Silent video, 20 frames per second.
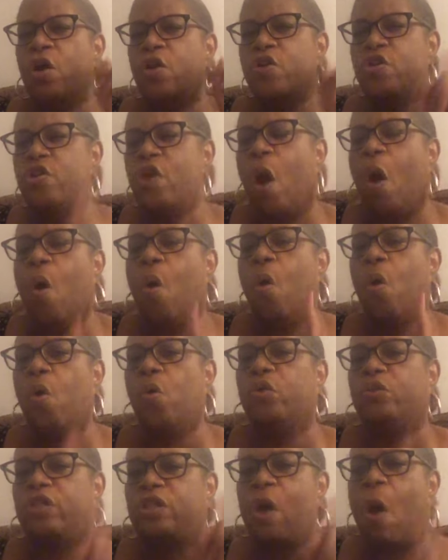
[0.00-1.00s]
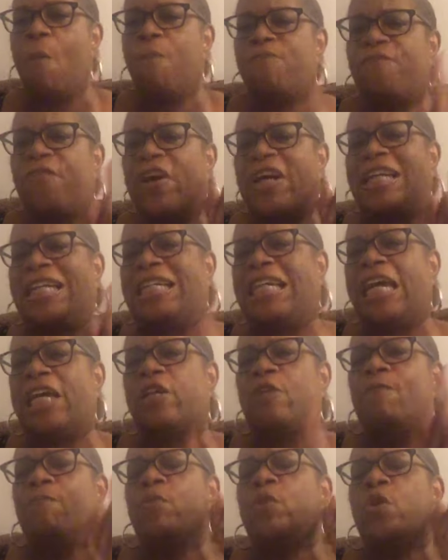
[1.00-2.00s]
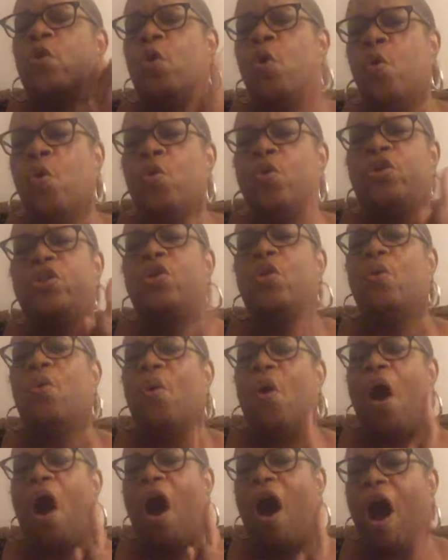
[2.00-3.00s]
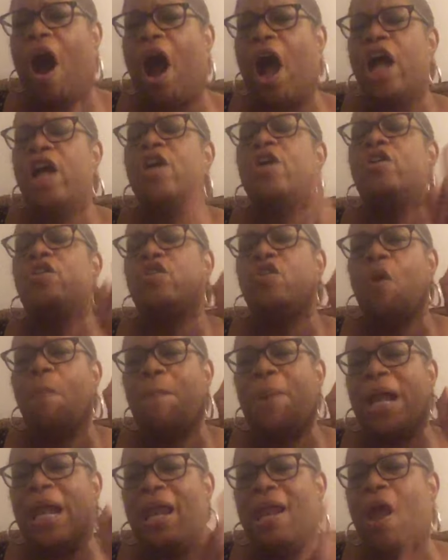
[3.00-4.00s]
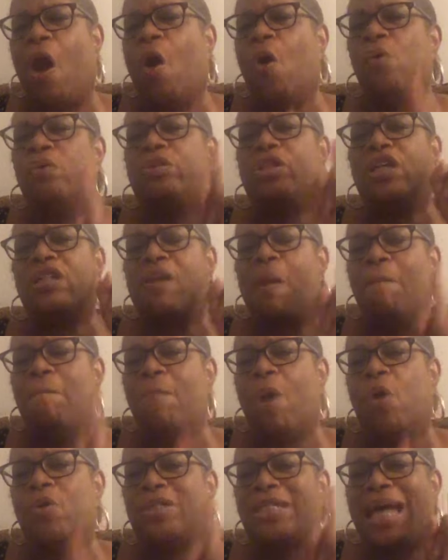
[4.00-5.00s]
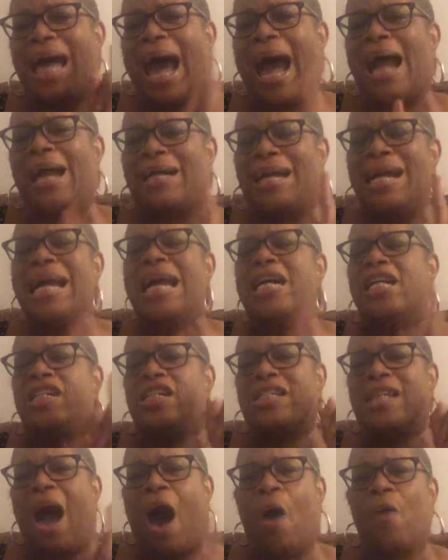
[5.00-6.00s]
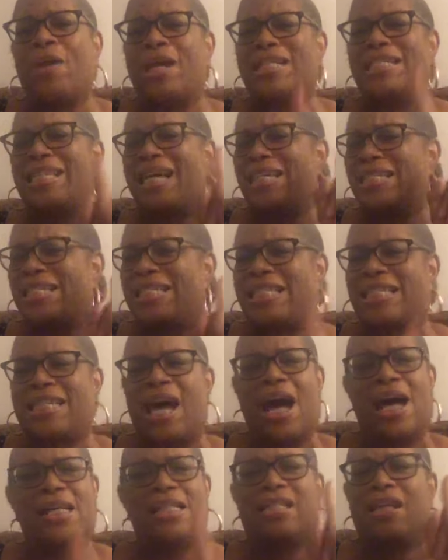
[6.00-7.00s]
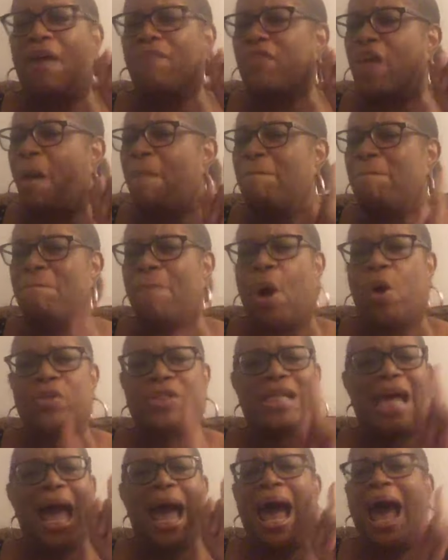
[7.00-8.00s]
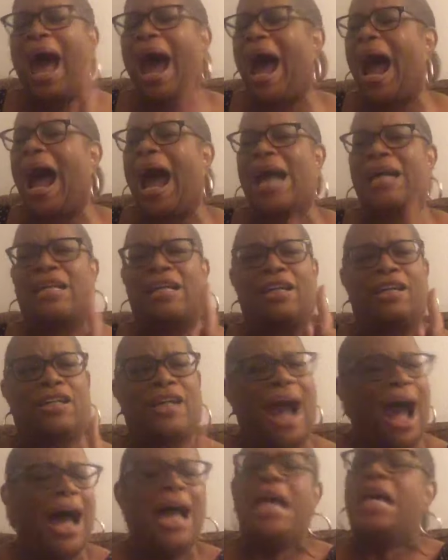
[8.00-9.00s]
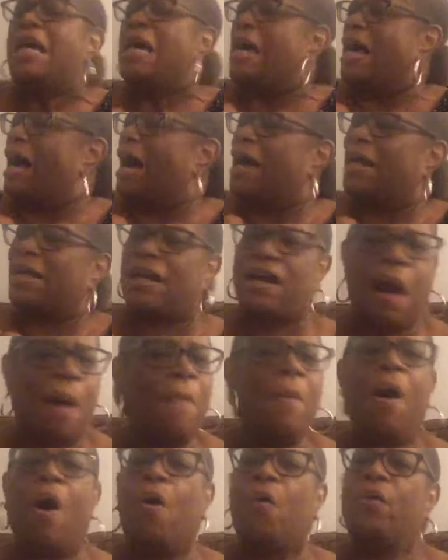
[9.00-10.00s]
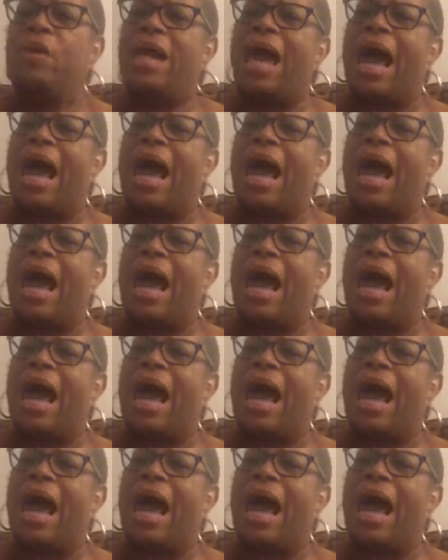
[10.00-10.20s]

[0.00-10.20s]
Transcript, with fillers: Know who, don't forget who you are. You belong to the Most High, daughters and sons of the Most High God. Come on